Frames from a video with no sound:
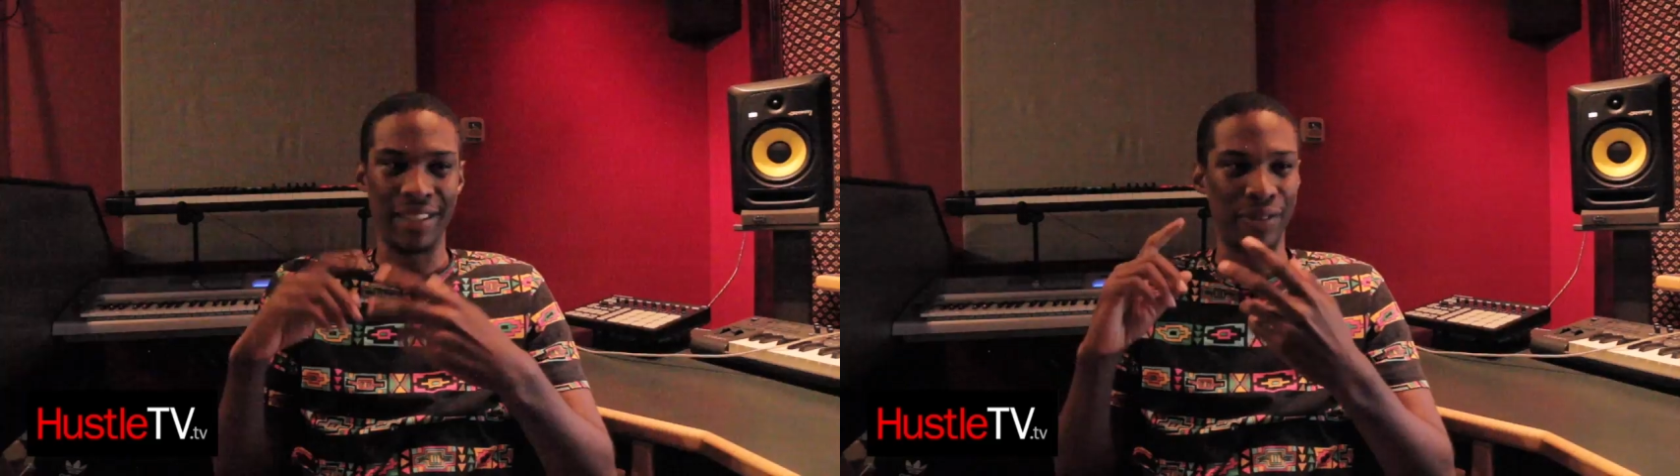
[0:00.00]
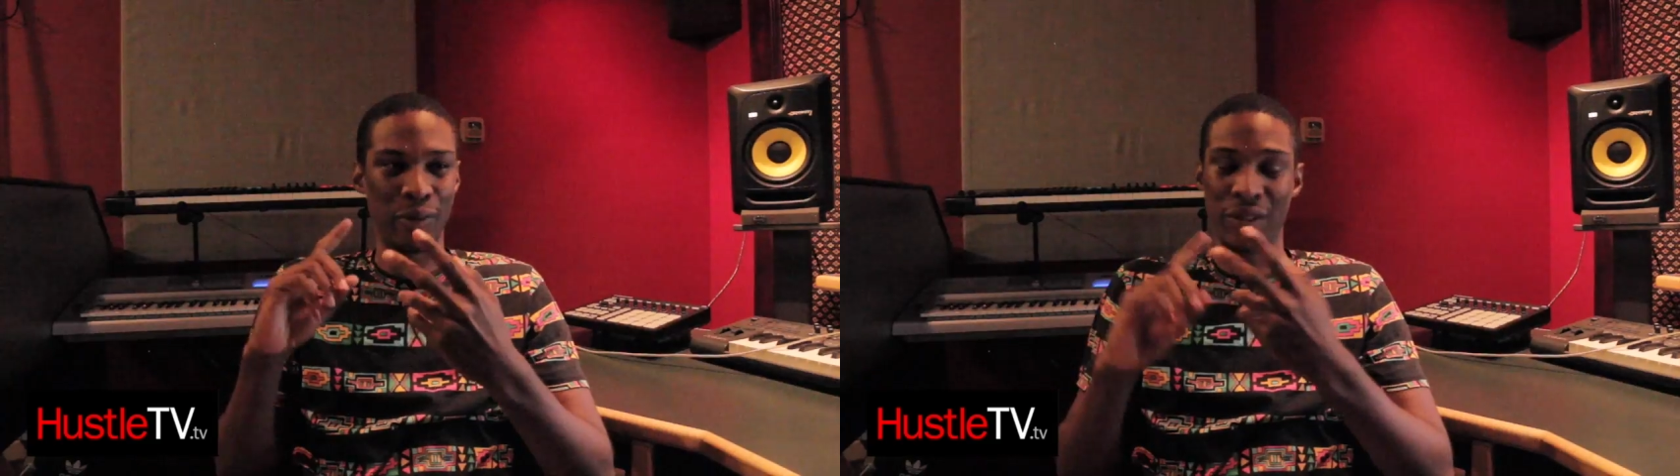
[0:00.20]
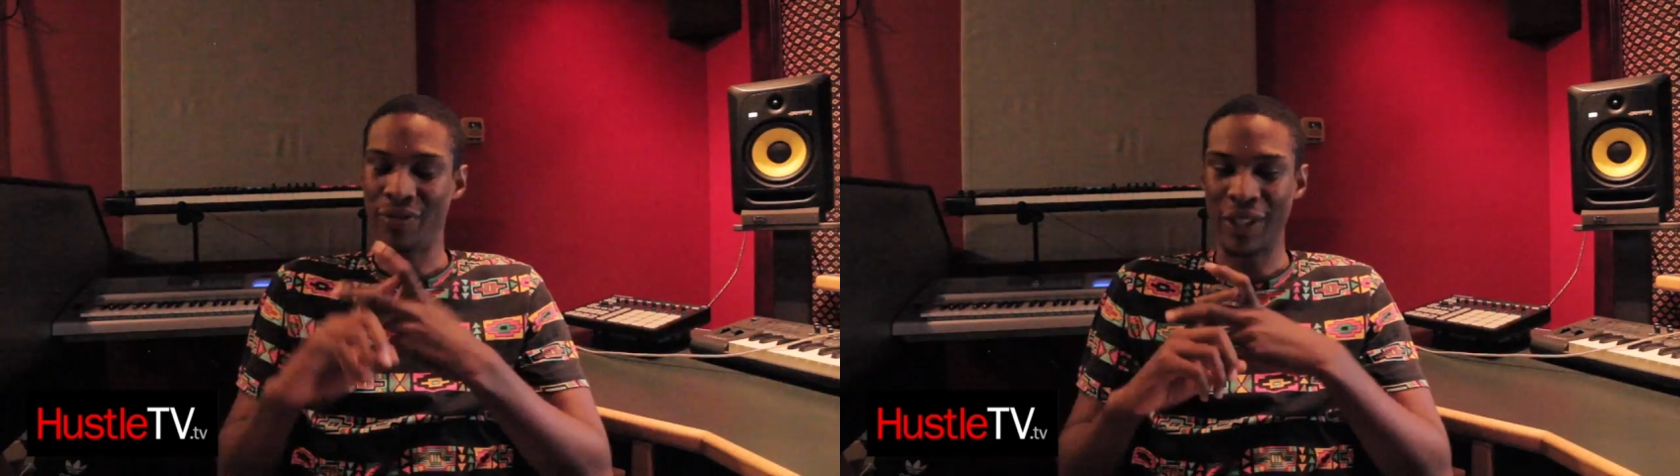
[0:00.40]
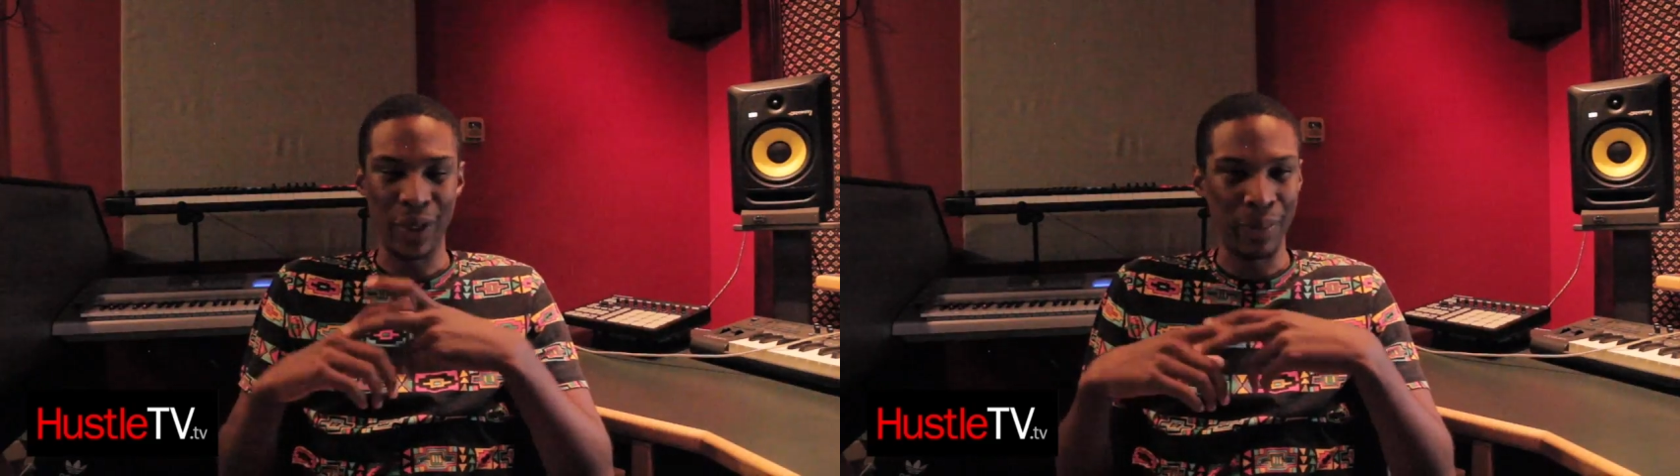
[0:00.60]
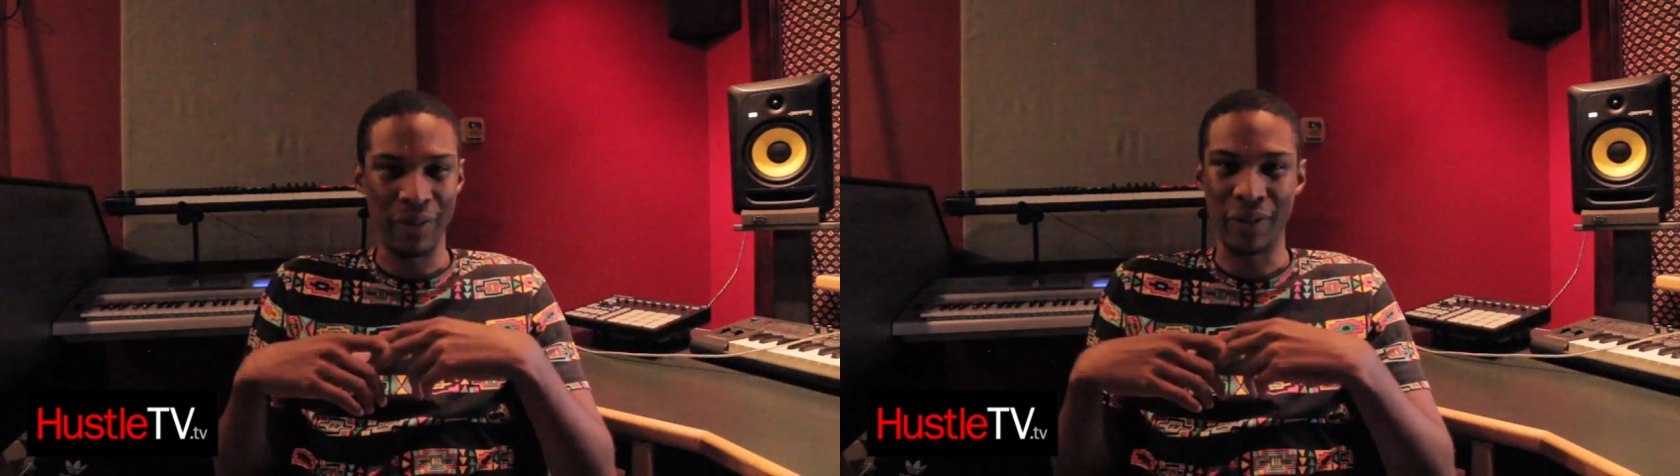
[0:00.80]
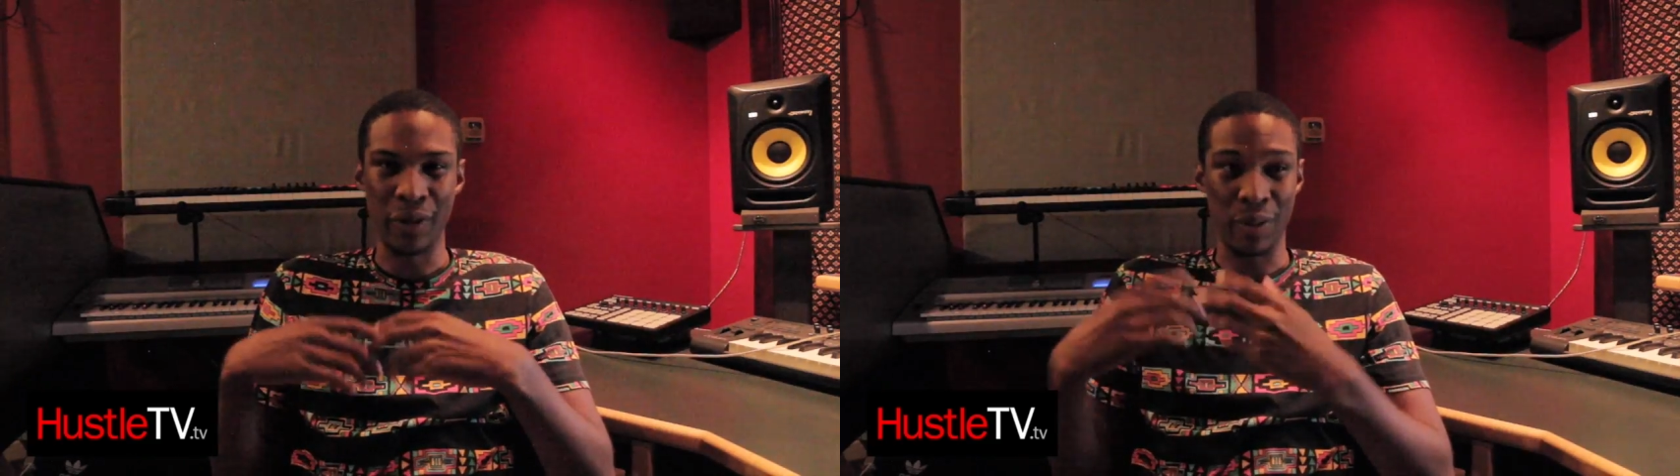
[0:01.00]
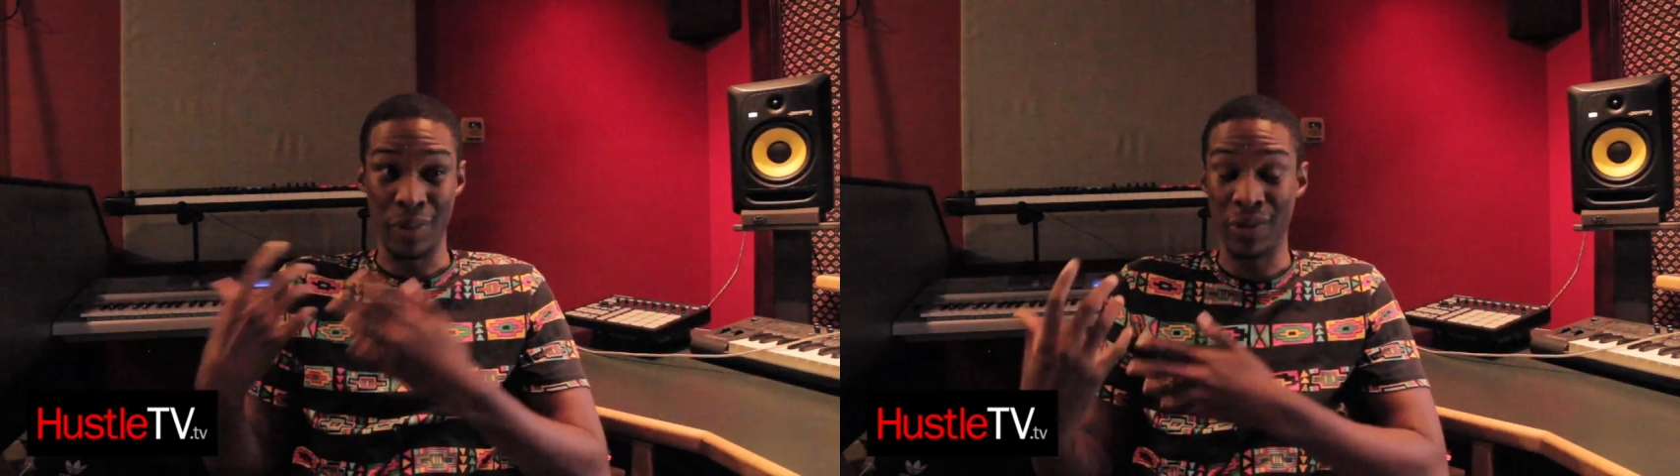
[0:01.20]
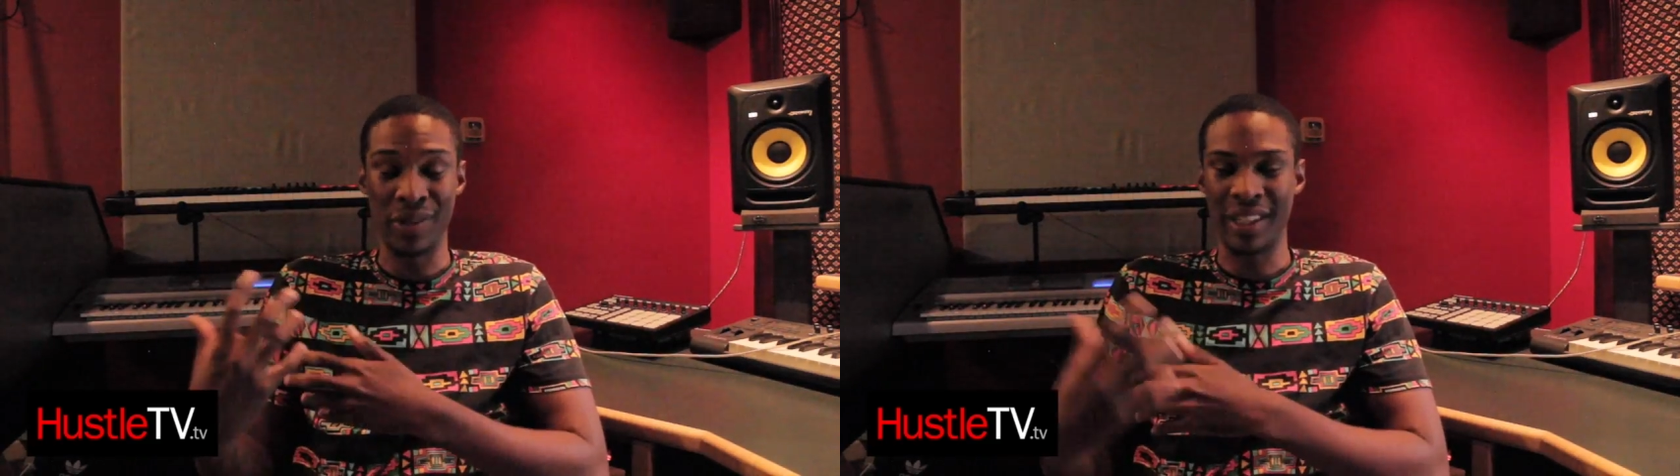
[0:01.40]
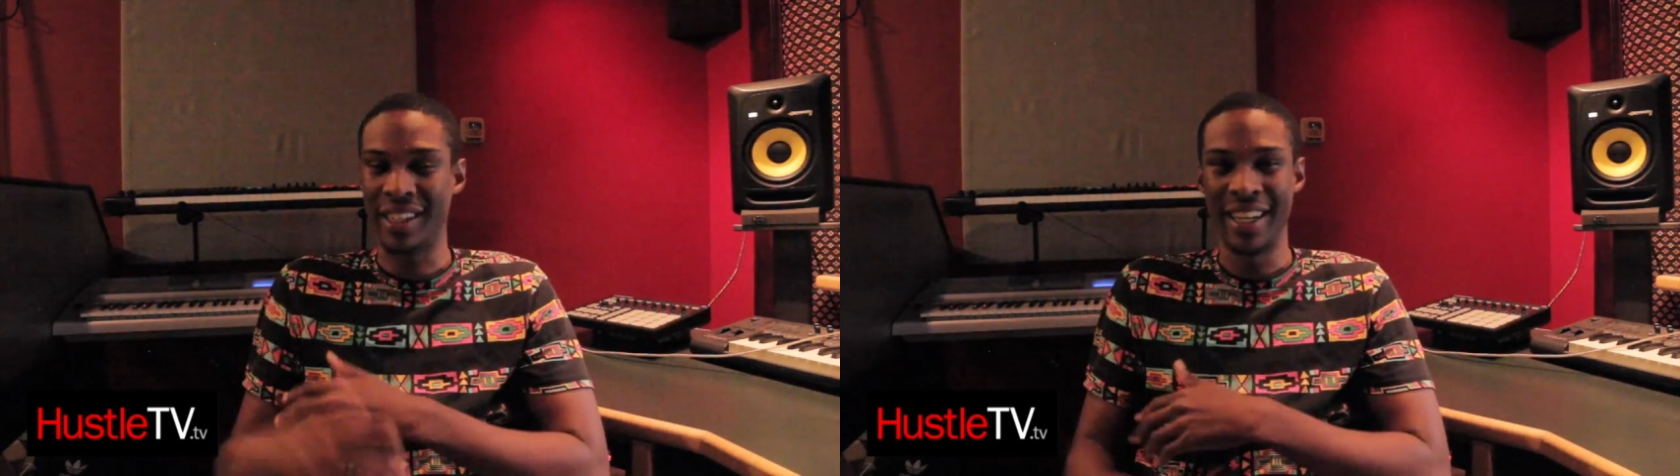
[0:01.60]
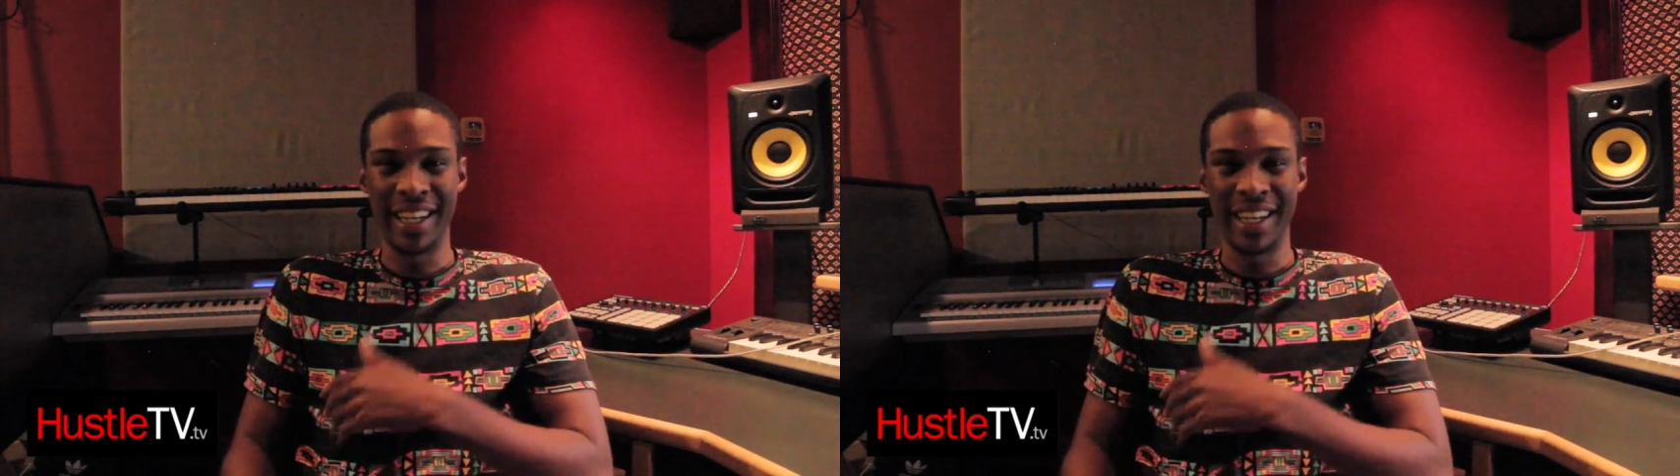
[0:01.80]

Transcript: if it was film, if it was music,